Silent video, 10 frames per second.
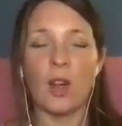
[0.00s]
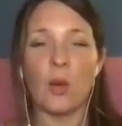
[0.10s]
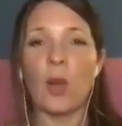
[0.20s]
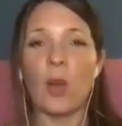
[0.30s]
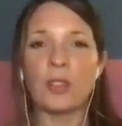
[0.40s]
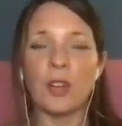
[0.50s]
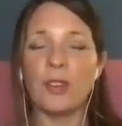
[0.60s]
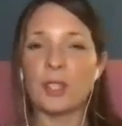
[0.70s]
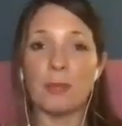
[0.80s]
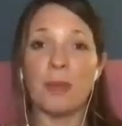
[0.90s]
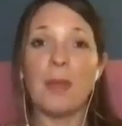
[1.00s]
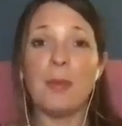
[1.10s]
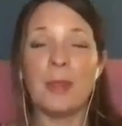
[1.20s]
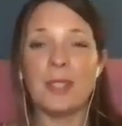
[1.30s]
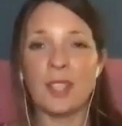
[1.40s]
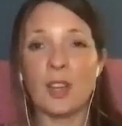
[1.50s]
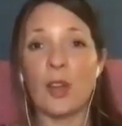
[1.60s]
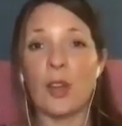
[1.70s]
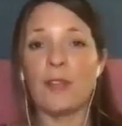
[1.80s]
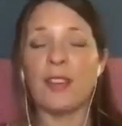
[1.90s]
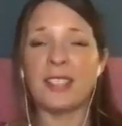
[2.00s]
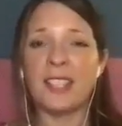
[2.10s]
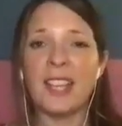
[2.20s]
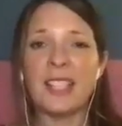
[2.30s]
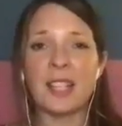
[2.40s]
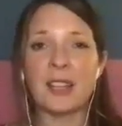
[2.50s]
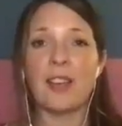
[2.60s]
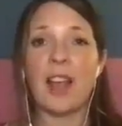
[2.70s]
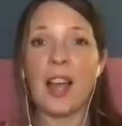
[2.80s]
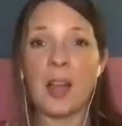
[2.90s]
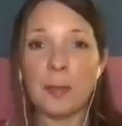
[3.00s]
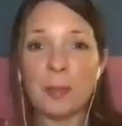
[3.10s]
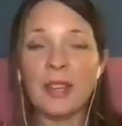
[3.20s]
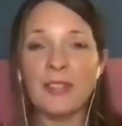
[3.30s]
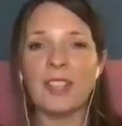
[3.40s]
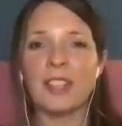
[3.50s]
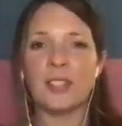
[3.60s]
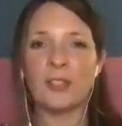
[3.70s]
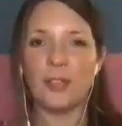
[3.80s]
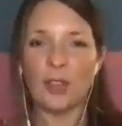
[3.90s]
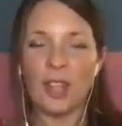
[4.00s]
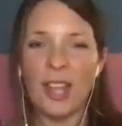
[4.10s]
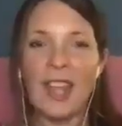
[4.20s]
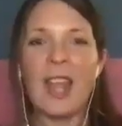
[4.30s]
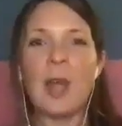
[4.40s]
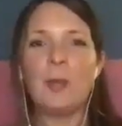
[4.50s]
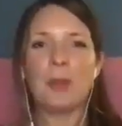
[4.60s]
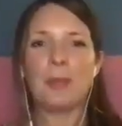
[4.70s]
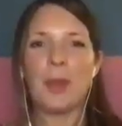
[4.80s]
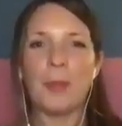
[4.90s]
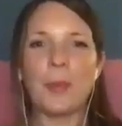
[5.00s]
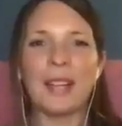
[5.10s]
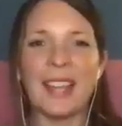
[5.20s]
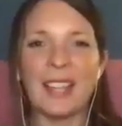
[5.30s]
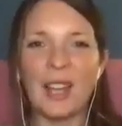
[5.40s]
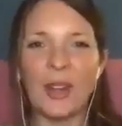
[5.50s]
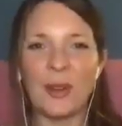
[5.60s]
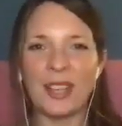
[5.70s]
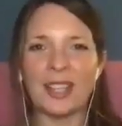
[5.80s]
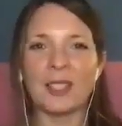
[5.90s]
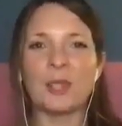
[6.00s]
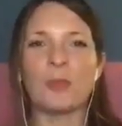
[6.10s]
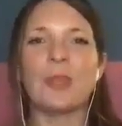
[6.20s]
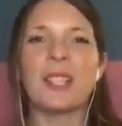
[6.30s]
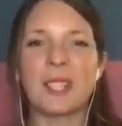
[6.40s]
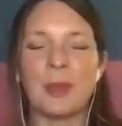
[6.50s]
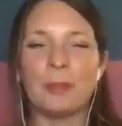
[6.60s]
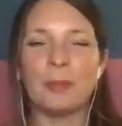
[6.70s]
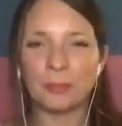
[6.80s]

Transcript: Wild orange and peppermint are fantastic for uplifting, for helping people get going and to bring some